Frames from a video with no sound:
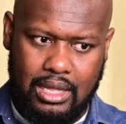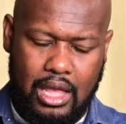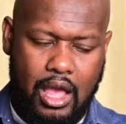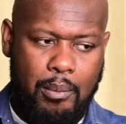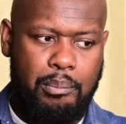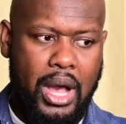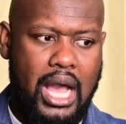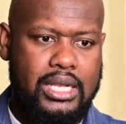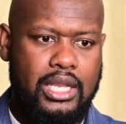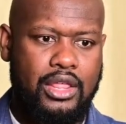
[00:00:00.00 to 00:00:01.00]

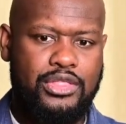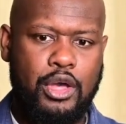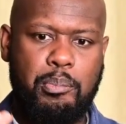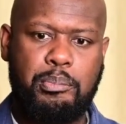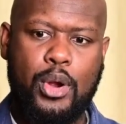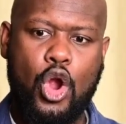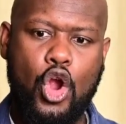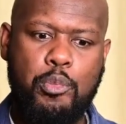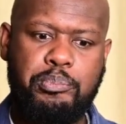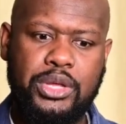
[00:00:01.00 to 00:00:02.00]
but the
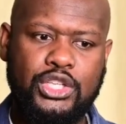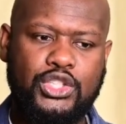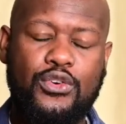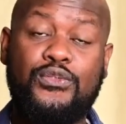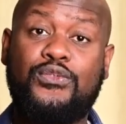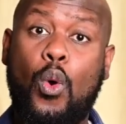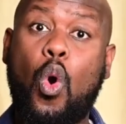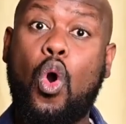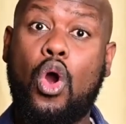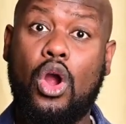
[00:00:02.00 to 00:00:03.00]
purpose
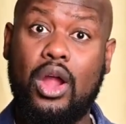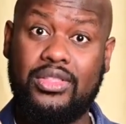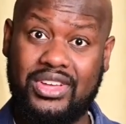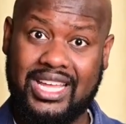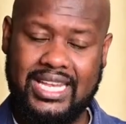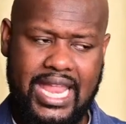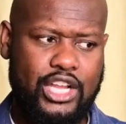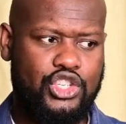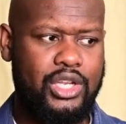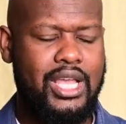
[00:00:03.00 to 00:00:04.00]
for the
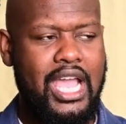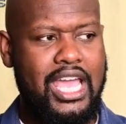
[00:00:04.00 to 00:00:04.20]
connection.